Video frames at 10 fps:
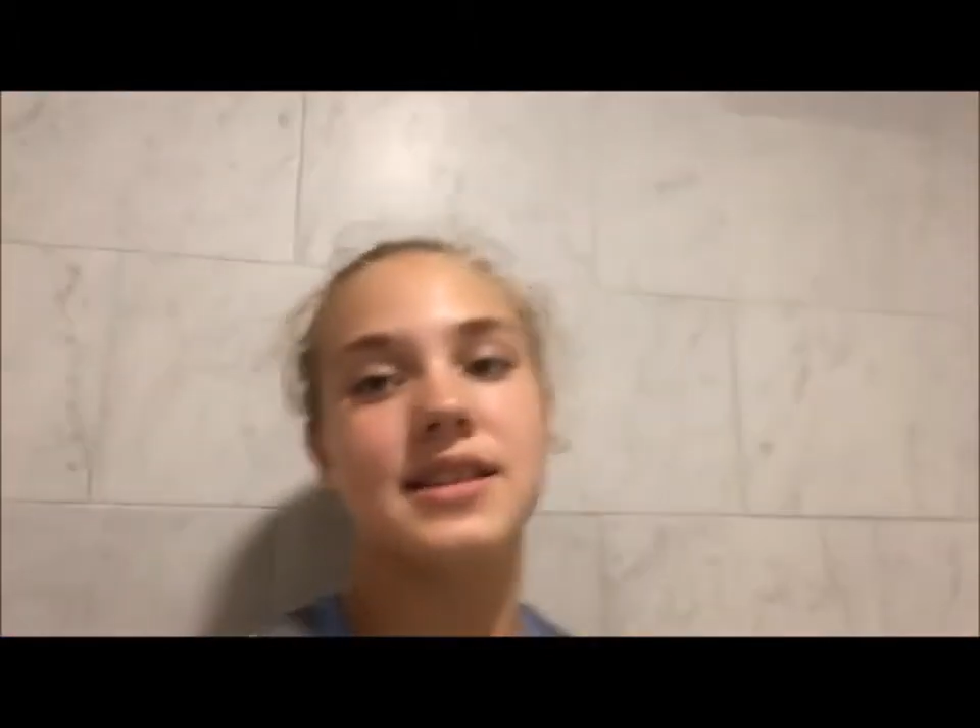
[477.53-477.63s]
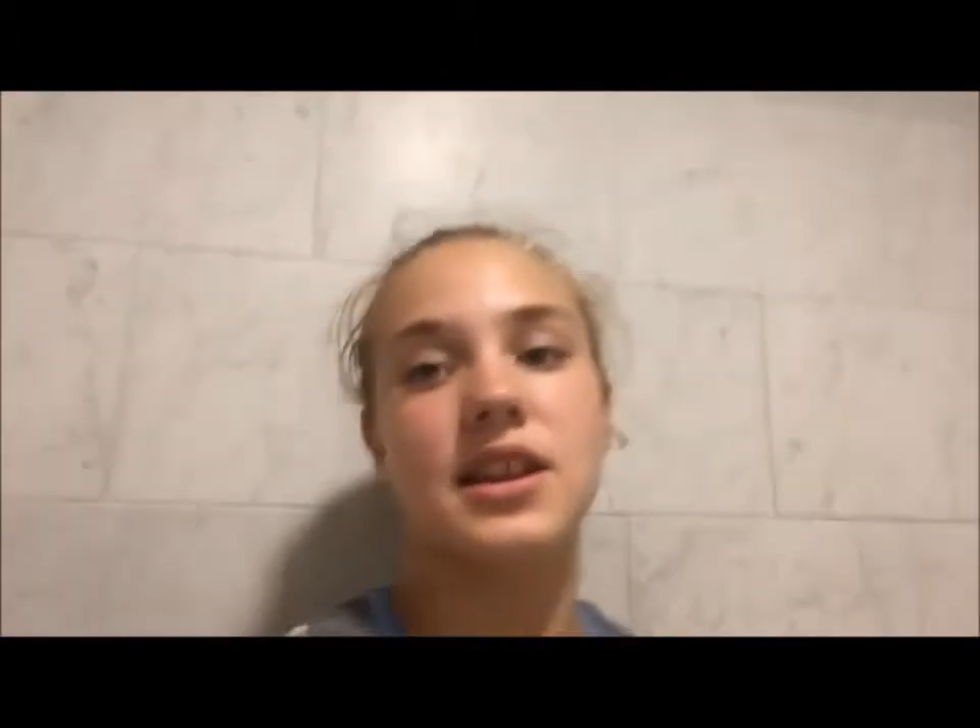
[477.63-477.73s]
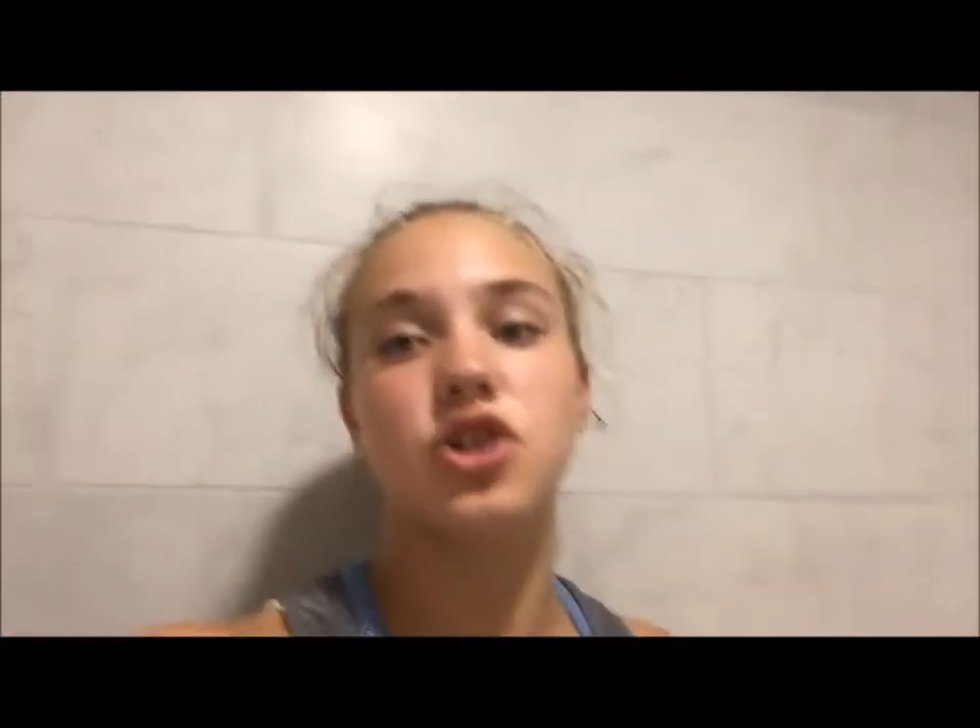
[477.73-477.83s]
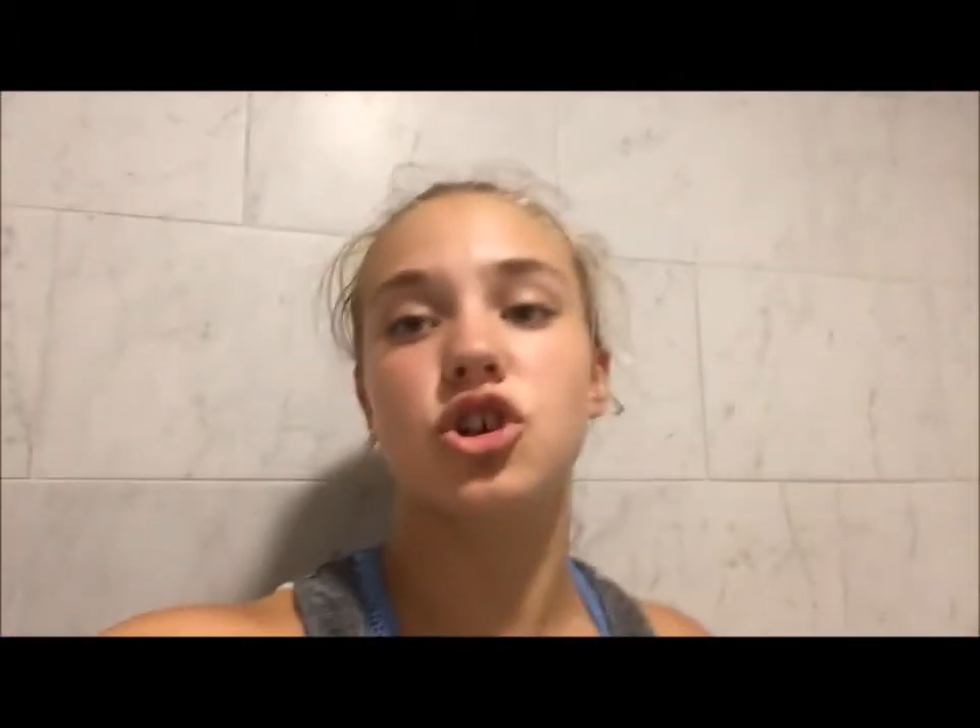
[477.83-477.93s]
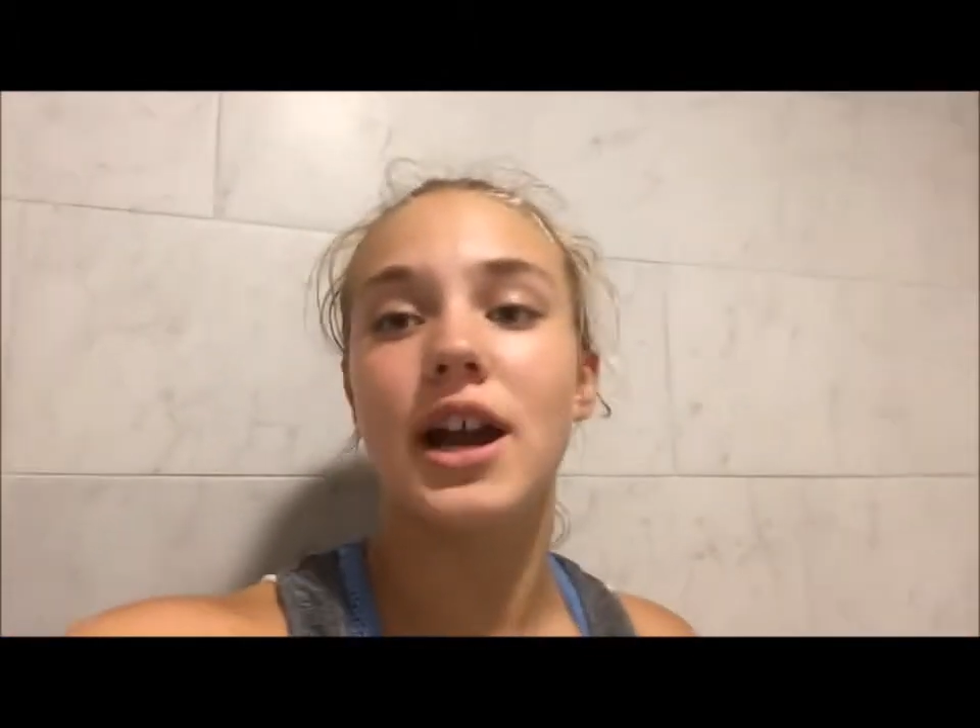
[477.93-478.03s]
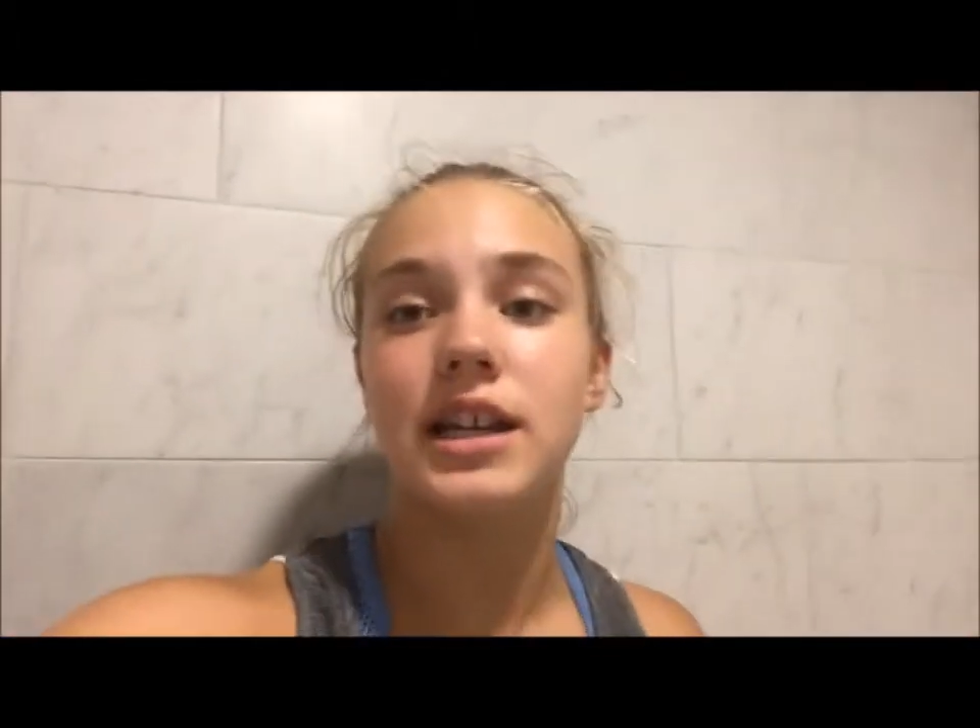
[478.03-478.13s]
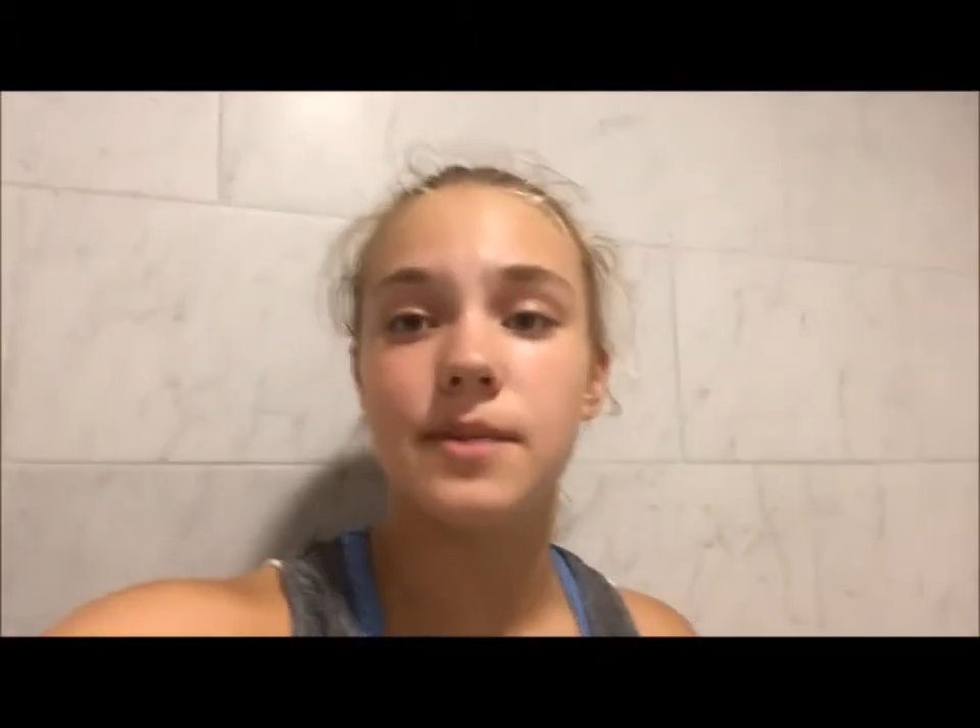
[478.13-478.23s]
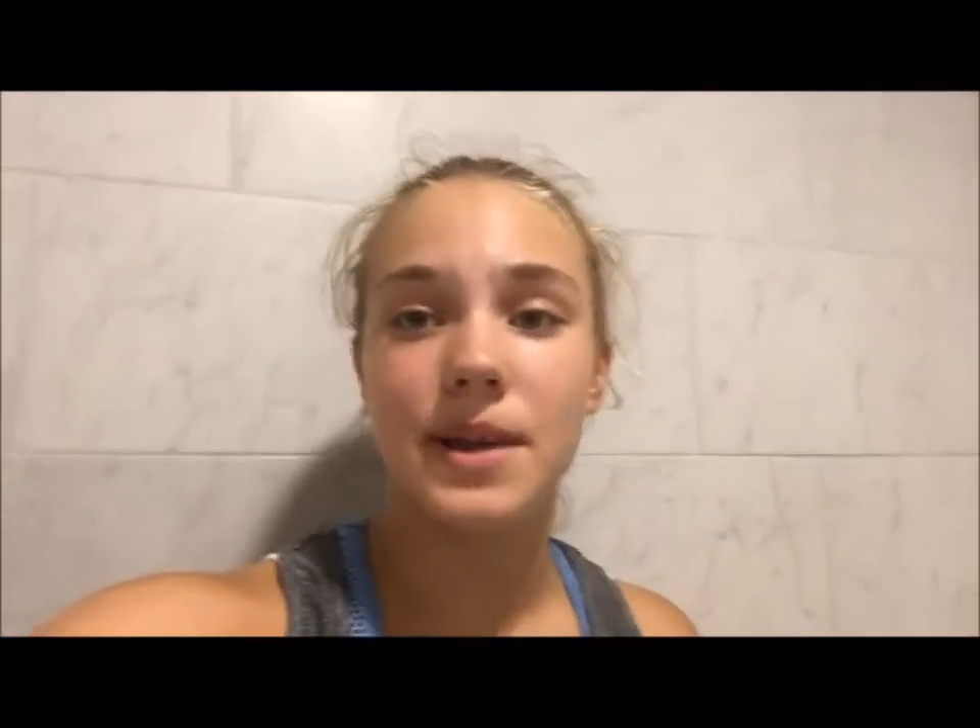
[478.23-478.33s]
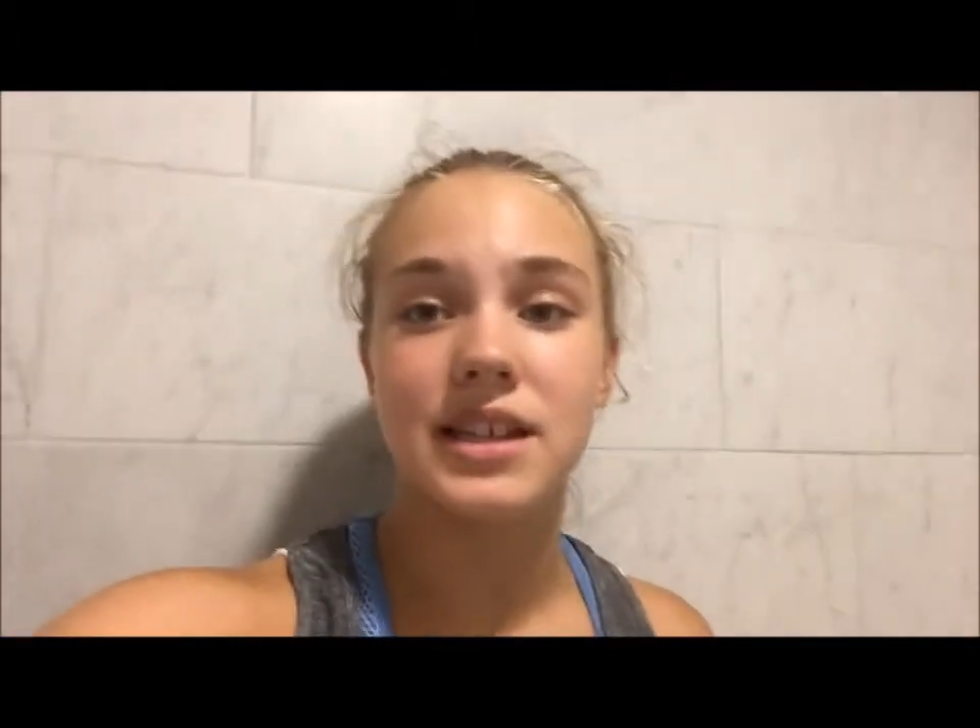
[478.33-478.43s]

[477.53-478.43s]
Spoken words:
that are trying to be